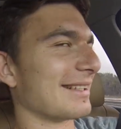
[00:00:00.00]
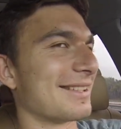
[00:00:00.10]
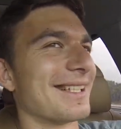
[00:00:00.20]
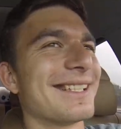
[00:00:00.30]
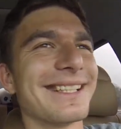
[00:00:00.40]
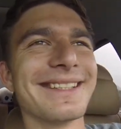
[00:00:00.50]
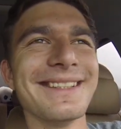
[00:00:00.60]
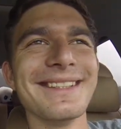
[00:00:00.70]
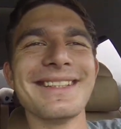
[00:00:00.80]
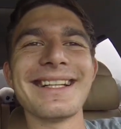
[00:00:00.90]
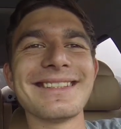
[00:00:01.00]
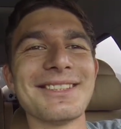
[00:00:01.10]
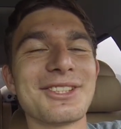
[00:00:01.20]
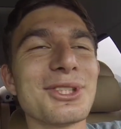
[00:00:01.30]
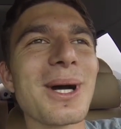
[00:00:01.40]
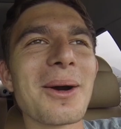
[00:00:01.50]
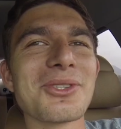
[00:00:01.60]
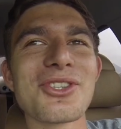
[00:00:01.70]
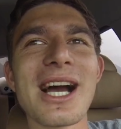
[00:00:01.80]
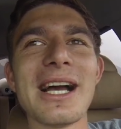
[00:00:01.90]
that's a, that's a two
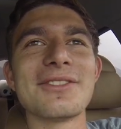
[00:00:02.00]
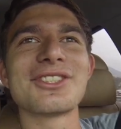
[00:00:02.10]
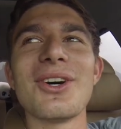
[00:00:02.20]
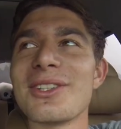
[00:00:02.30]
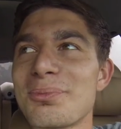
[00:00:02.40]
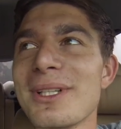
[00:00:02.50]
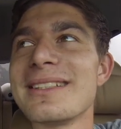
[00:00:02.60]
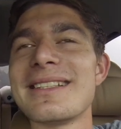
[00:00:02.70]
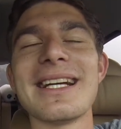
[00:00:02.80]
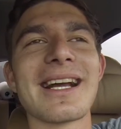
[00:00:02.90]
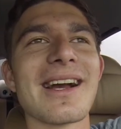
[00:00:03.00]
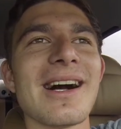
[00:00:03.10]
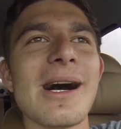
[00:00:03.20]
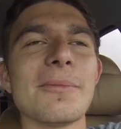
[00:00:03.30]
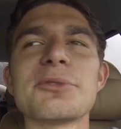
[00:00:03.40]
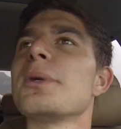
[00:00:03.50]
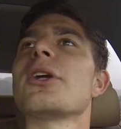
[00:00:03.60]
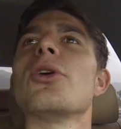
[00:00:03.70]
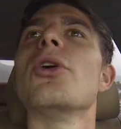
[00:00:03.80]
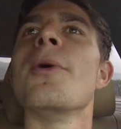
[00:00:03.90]
hour drive so it's pretty sick um, it's
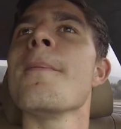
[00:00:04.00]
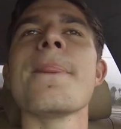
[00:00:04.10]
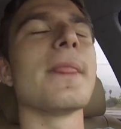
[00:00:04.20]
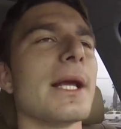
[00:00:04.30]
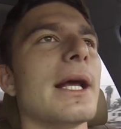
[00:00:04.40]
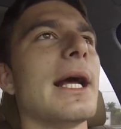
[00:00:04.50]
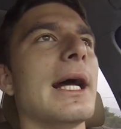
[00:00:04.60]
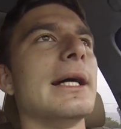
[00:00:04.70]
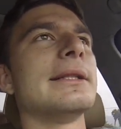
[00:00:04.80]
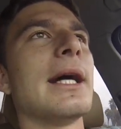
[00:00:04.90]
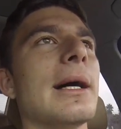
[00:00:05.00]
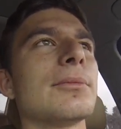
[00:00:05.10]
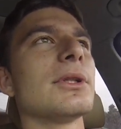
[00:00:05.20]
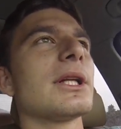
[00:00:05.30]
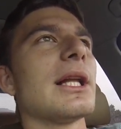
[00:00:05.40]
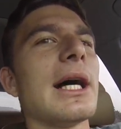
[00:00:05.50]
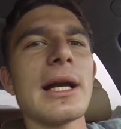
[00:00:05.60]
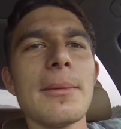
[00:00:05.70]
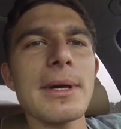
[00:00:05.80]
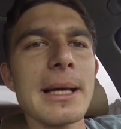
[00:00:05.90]
pretty cool and yeah I'm really
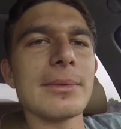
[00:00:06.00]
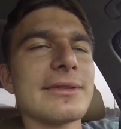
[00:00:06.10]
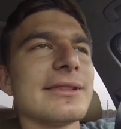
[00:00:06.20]
glad I'm able